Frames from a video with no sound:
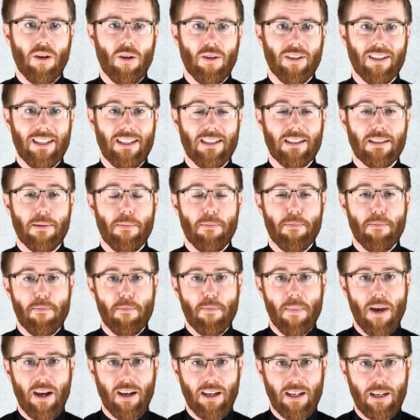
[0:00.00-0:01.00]
God into
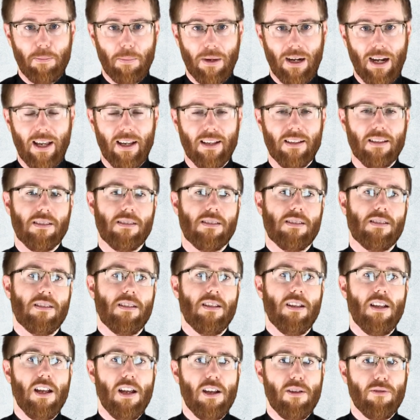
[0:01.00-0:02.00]
my plans,
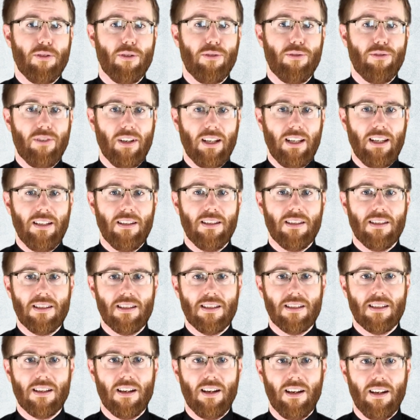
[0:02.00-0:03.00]
fulfilling the
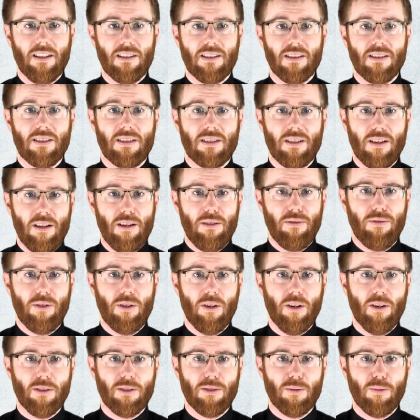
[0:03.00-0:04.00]
desire to serve
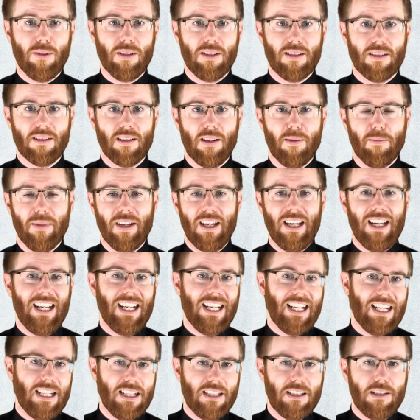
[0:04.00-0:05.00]
God with some
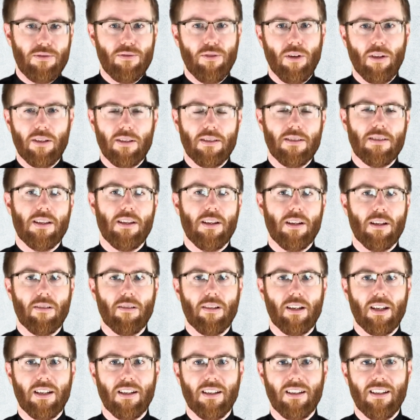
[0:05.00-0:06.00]
easy
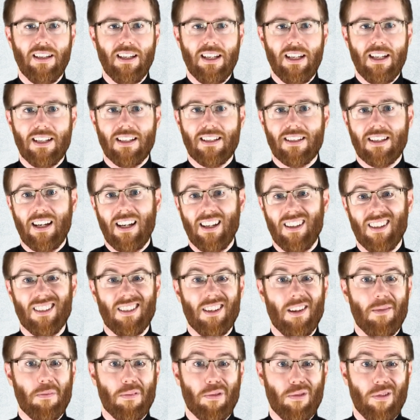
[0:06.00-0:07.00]
volunteering, saying that
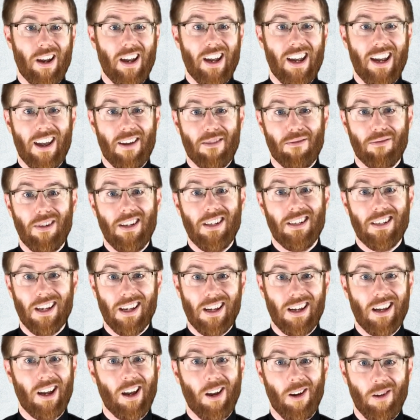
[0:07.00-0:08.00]
I pray every
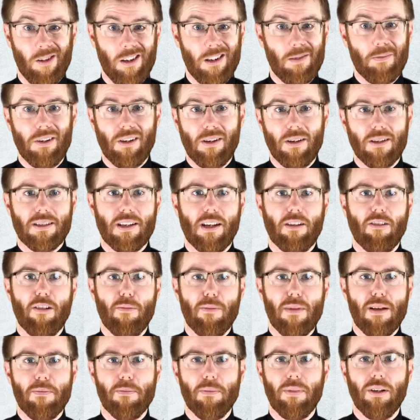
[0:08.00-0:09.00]
day only because I
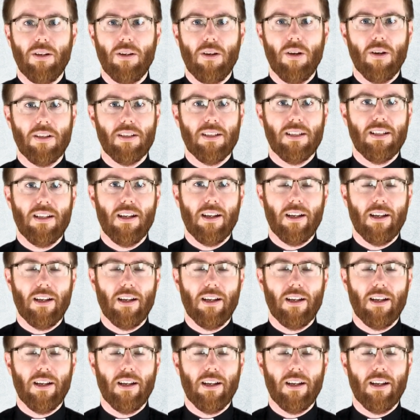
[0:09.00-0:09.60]
remember God at